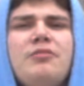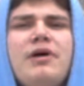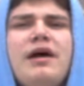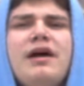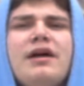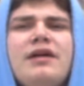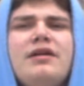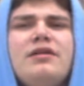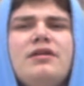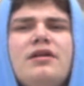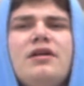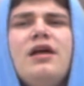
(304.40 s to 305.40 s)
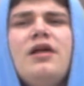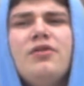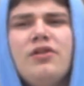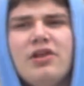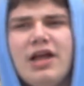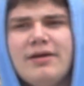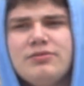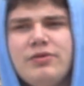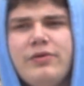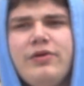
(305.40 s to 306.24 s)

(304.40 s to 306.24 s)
bag The labs we will